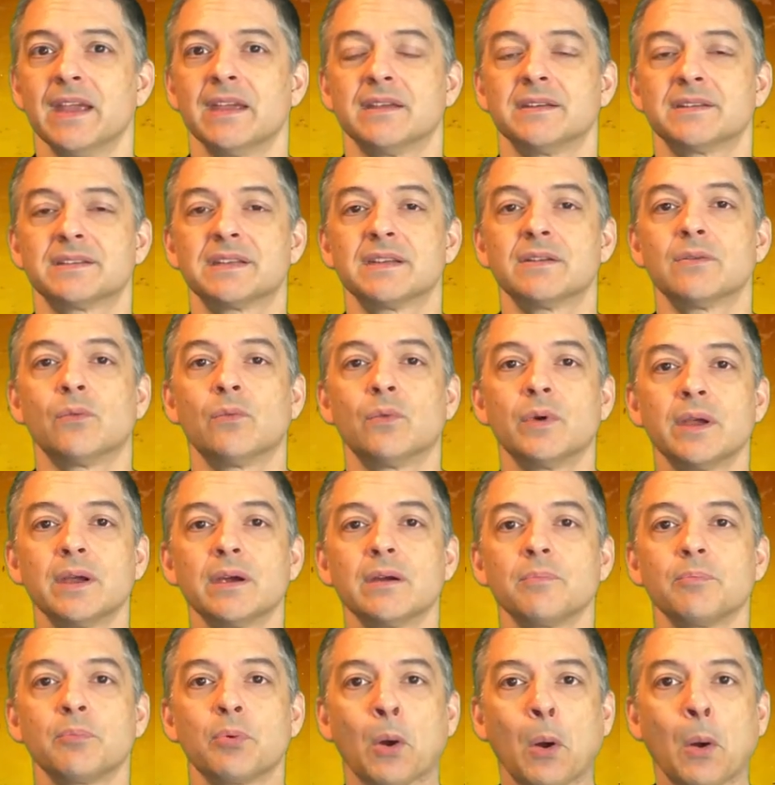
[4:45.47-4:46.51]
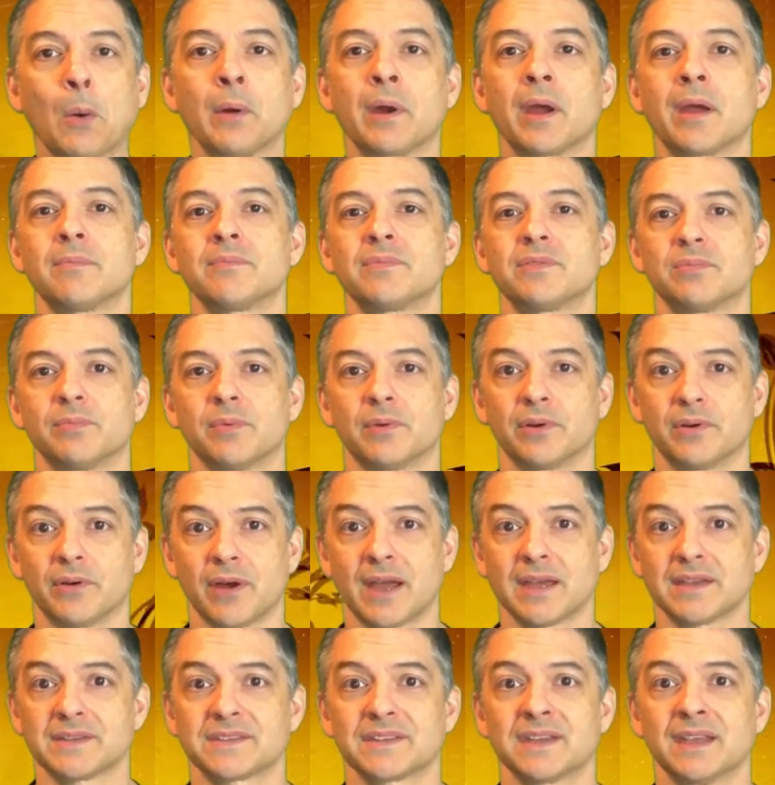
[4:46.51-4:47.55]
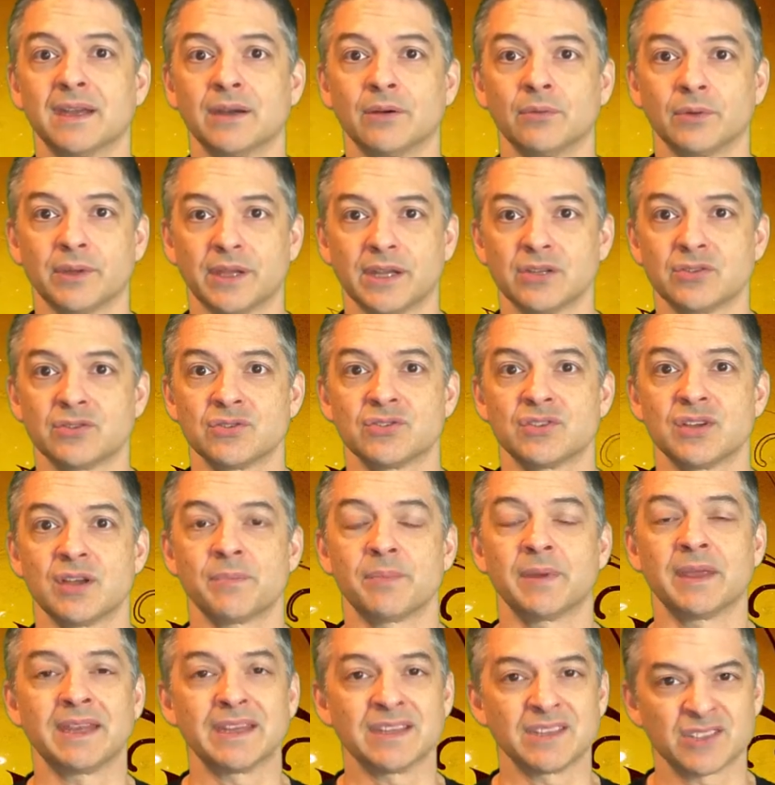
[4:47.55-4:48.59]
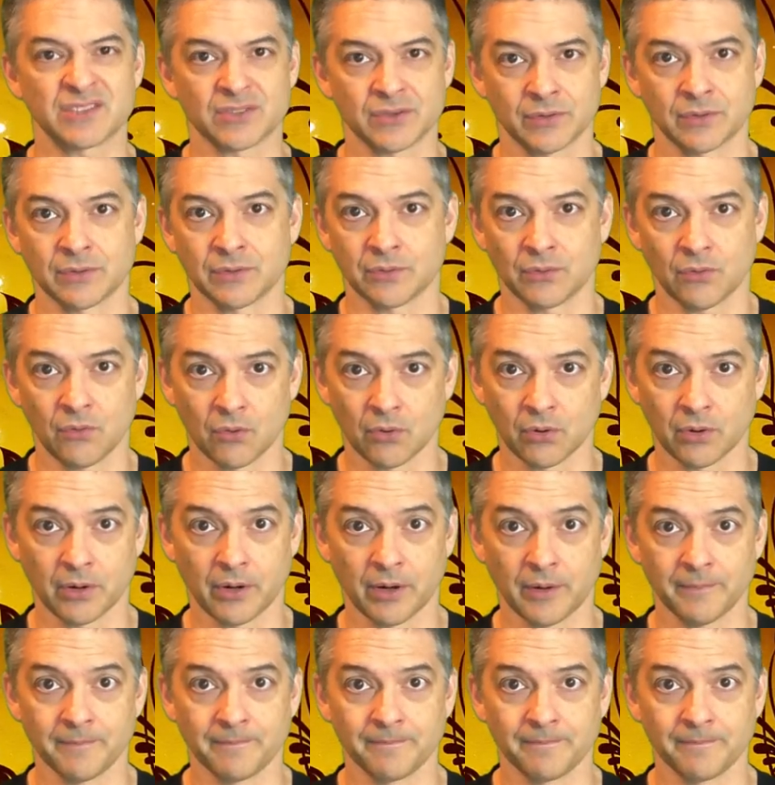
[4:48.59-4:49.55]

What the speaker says: You see, we are programmed to progress in a relationship in a certain order.